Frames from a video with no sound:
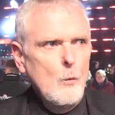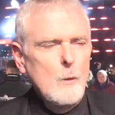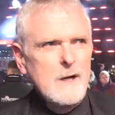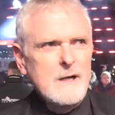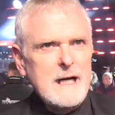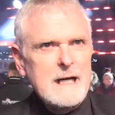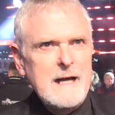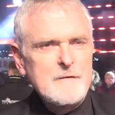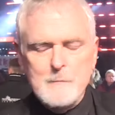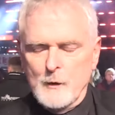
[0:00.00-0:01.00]
Well,
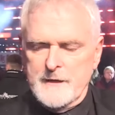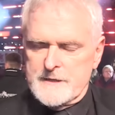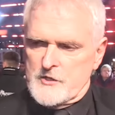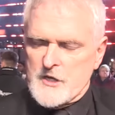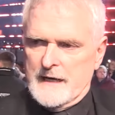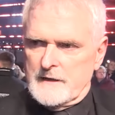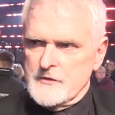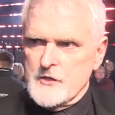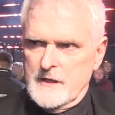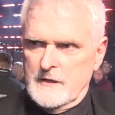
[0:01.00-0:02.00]
every movie is a
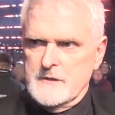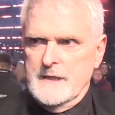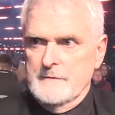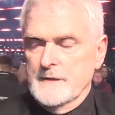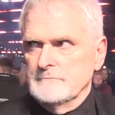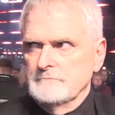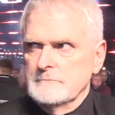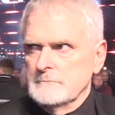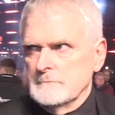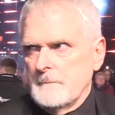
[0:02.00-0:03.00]
challenge, you know, to even
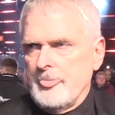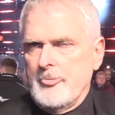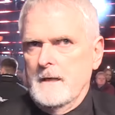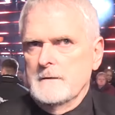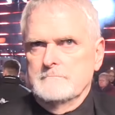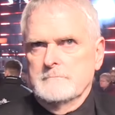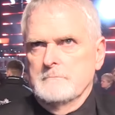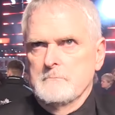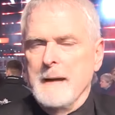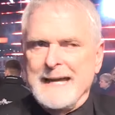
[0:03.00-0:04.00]

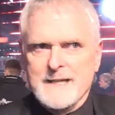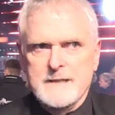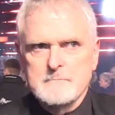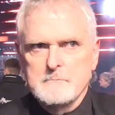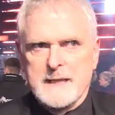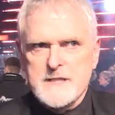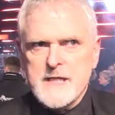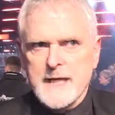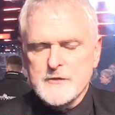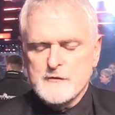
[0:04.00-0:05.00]
make it make
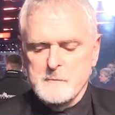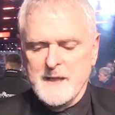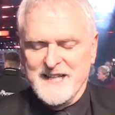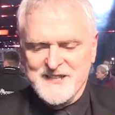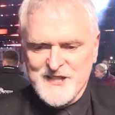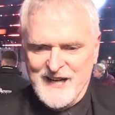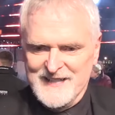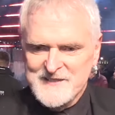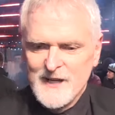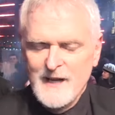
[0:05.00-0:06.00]
sense from beginning to
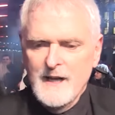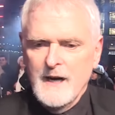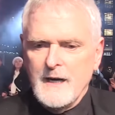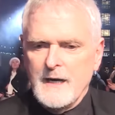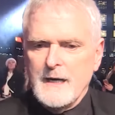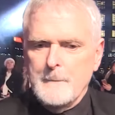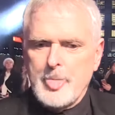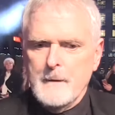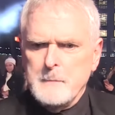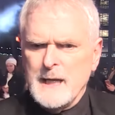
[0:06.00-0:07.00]
end. Um,
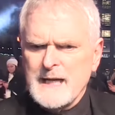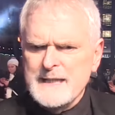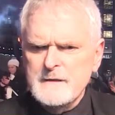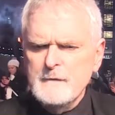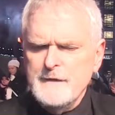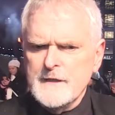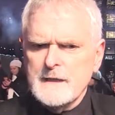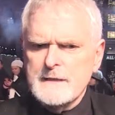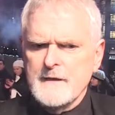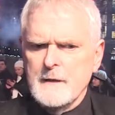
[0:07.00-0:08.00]
but I didn't feel
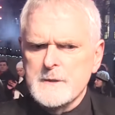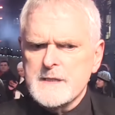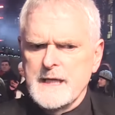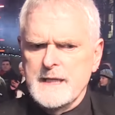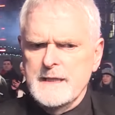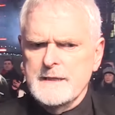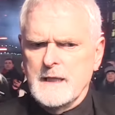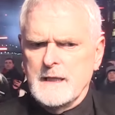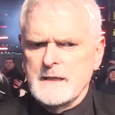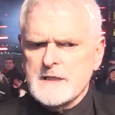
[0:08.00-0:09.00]
like there was any
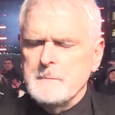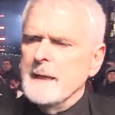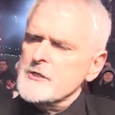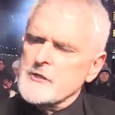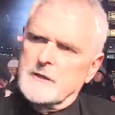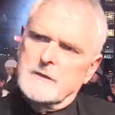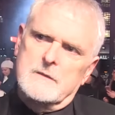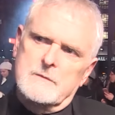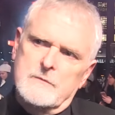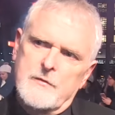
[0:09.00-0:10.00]
uh,
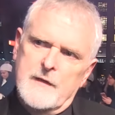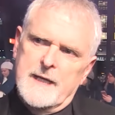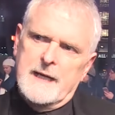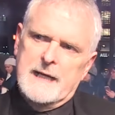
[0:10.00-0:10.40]
special thing.